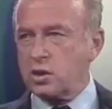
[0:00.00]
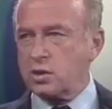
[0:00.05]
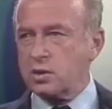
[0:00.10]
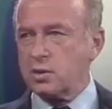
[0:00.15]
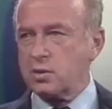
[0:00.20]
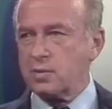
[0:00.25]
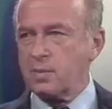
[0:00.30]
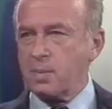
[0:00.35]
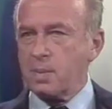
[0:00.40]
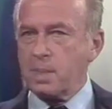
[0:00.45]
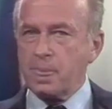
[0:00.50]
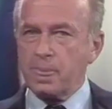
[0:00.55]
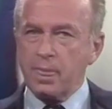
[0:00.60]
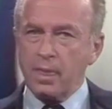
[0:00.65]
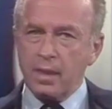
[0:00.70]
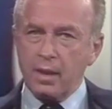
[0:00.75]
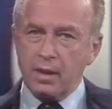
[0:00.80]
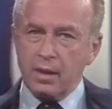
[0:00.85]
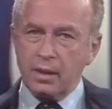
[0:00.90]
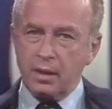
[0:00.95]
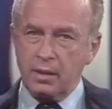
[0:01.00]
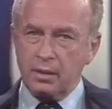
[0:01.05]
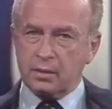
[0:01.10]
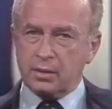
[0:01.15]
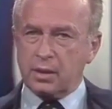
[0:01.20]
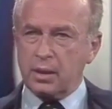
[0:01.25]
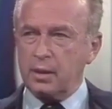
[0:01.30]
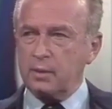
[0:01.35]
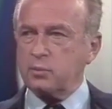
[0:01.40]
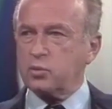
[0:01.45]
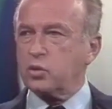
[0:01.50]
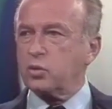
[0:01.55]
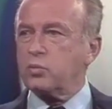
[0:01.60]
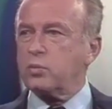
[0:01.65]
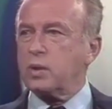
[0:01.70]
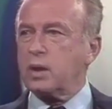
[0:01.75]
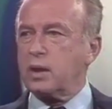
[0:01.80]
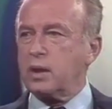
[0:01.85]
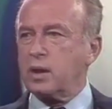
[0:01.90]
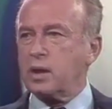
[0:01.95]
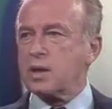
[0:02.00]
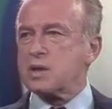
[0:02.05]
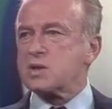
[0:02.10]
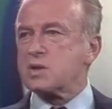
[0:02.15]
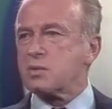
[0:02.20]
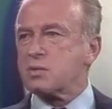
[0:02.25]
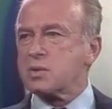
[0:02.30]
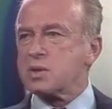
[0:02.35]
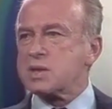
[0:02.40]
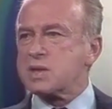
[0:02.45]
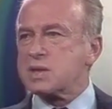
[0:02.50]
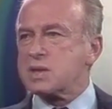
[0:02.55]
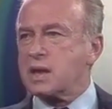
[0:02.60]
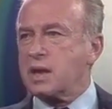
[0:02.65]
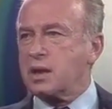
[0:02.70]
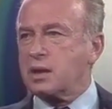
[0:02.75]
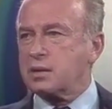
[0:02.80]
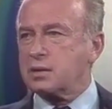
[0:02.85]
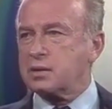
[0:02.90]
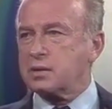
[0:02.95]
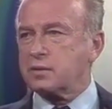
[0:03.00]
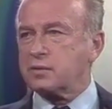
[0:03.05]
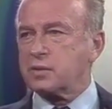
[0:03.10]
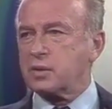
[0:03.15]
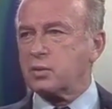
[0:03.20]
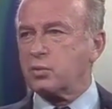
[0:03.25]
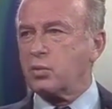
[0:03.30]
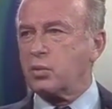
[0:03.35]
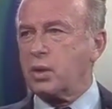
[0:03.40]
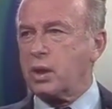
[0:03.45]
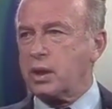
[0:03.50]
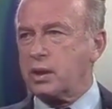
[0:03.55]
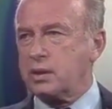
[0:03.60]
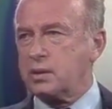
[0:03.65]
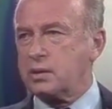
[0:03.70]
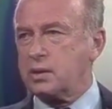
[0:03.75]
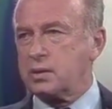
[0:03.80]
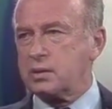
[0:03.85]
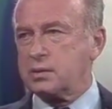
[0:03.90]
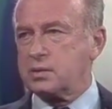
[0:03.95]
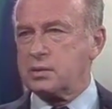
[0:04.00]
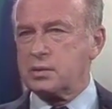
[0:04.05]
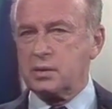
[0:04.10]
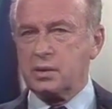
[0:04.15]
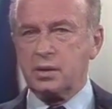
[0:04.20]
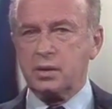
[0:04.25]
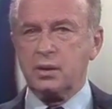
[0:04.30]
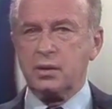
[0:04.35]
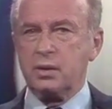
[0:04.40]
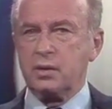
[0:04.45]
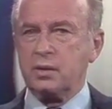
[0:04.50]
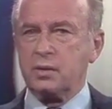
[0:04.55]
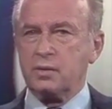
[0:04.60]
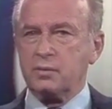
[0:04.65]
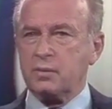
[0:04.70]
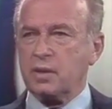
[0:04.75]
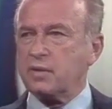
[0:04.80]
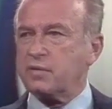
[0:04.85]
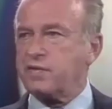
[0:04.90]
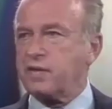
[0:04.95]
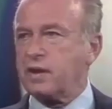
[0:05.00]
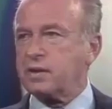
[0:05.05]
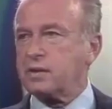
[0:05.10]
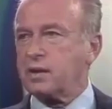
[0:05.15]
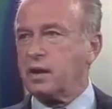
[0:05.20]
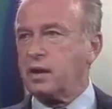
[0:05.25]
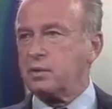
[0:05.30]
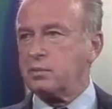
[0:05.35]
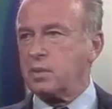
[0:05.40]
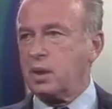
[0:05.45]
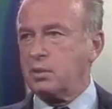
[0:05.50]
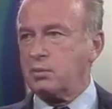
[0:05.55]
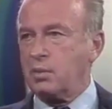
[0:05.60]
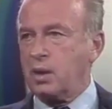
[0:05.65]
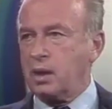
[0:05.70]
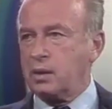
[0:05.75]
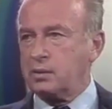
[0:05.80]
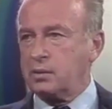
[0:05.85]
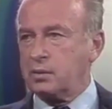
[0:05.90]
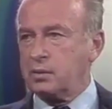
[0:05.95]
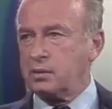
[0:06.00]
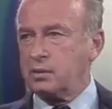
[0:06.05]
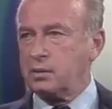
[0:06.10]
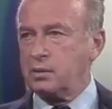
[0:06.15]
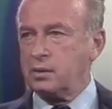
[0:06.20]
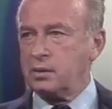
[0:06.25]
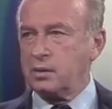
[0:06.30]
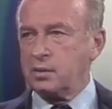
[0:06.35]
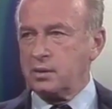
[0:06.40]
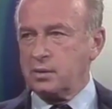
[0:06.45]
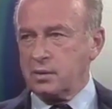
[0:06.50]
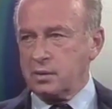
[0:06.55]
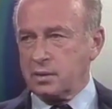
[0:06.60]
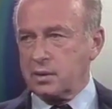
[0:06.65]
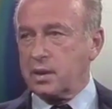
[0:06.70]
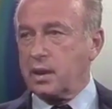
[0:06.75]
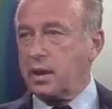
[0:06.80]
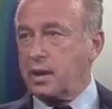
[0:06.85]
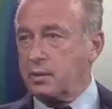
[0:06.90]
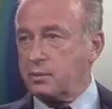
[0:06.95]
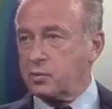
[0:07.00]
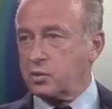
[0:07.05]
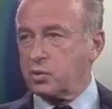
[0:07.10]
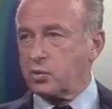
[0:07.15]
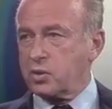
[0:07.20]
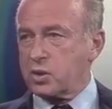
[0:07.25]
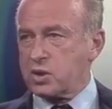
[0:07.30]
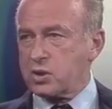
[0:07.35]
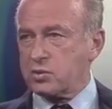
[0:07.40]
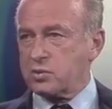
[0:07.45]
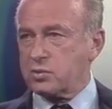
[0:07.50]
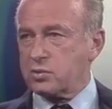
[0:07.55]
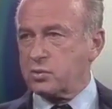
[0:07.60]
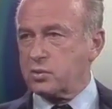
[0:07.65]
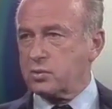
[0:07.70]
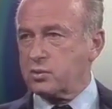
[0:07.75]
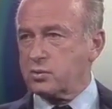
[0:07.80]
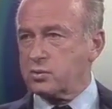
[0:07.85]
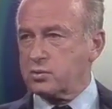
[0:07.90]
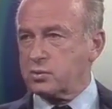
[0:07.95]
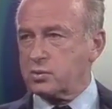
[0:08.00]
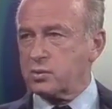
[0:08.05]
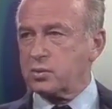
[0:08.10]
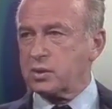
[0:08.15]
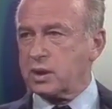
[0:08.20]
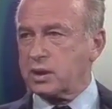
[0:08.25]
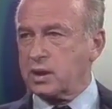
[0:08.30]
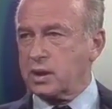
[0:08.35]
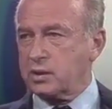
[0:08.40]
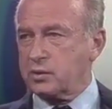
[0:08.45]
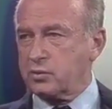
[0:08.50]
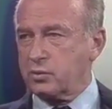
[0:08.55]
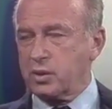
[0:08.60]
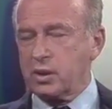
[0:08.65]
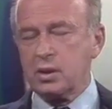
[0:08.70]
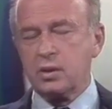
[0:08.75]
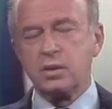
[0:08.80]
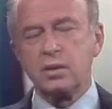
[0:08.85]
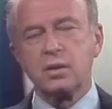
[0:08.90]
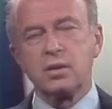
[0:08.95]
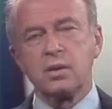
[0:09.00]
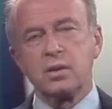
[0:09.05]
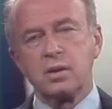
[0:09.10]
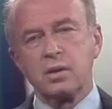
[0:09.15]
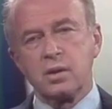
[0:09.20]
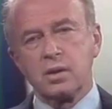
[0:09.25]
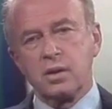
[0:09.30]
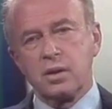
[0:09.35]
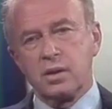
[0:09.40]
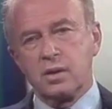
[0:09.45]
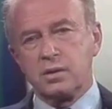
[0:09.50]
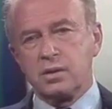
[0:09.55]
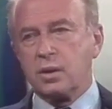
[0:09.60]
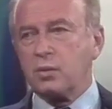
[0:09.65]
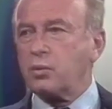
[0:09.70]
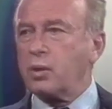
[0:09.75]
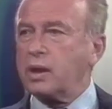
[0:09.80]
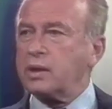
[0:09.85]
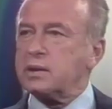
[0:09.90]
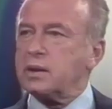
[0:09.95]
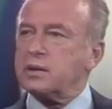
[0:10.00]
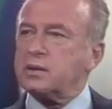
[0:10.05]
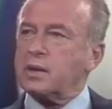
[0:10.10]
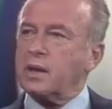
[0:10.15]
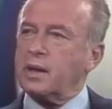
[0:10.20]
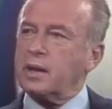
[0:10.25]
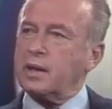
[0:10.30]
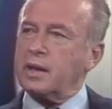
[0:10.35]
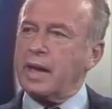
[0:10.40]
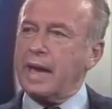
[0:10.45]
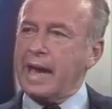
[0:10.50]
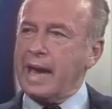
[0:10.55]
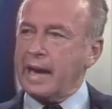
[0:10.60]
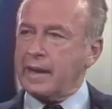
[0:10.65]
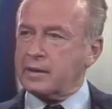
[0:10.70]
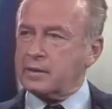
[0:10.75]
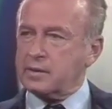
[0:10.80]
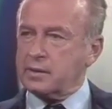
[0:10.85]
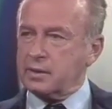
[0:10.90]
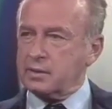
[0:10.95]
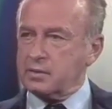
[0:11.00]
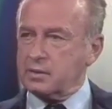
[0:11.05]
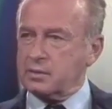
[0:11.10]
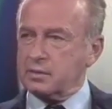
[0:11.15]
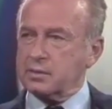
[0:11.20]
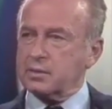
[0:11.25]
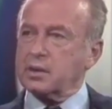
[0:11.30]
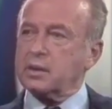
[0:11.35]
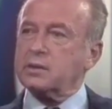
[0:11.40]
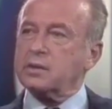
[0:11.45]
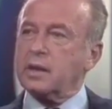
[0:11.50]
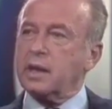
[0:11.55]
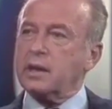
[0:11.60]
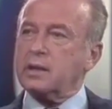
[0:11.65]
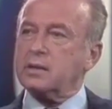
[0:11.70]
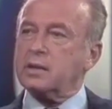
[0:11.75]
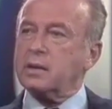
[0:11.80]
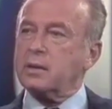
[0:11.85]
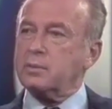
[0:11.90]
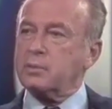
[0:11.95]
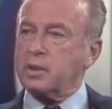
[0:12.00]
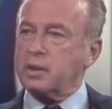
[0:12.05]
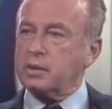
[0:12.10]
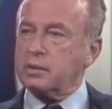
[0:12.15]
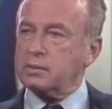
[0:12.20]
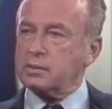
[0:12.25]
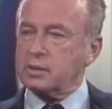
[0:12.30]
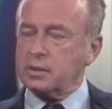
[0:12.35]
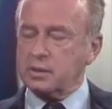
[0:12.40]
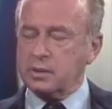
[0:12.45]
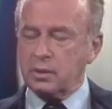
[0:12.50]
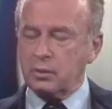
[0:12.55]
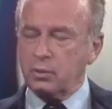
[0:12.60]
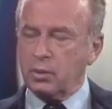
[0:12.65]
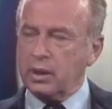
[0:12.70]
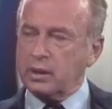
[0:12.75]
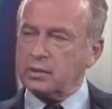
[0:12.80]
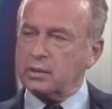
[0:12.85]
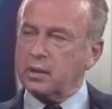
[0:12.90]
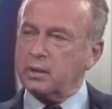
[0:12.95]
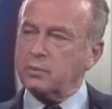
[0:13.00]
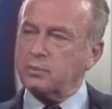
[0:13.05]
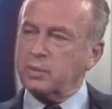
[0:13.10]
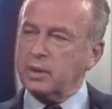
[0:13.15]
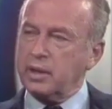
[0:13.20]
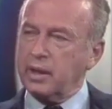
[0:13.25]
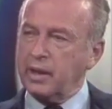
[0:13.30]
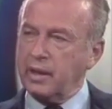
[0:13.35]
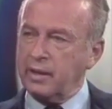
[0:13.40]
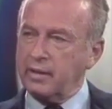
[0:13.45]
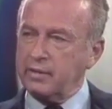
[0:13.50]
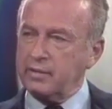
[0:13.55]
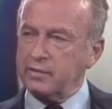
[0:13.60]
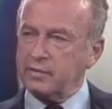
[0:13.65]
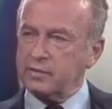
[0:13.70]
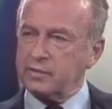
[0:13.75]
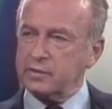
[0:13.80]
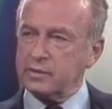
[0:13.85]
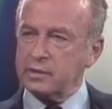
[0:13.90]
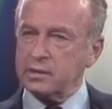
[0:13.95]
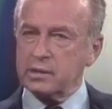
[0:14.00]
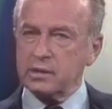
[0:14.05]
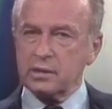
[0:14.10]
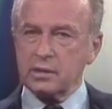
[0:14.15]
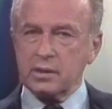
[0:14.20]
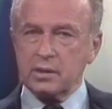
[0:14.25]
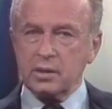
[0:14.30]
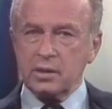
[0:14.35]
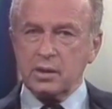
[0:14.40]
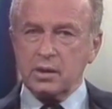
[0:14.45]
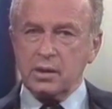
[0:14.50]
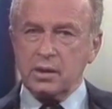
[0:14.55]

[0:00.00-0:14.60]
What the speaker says: teaching. It came to me as a result of the way that my father and my mother came to the country, the way that they acted, the way they behaved,